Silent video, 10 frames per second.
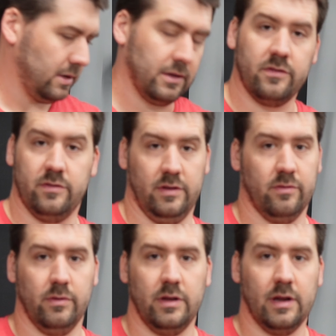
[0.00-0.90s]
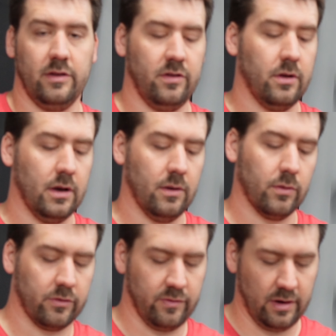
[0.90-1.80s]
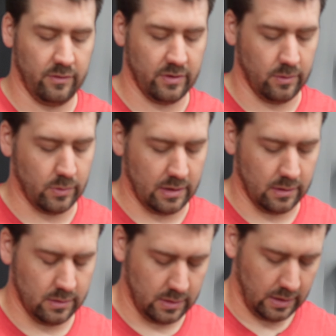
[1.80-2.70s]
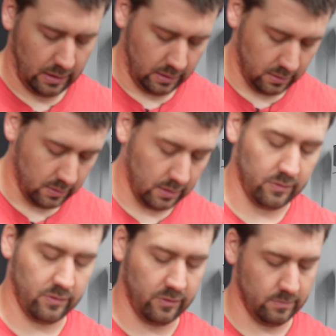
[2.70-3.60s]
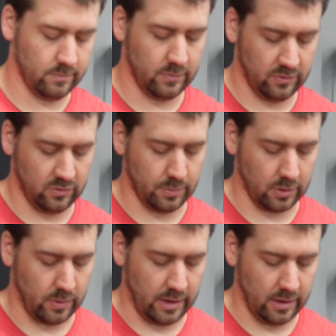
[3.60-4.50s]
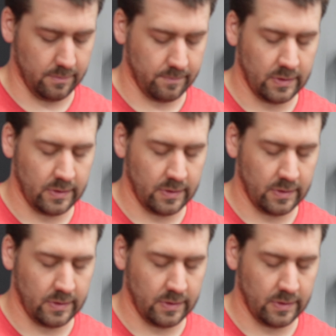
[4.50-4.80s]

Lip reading: it's a really nice unit. It works very, very well, and it's super quiet.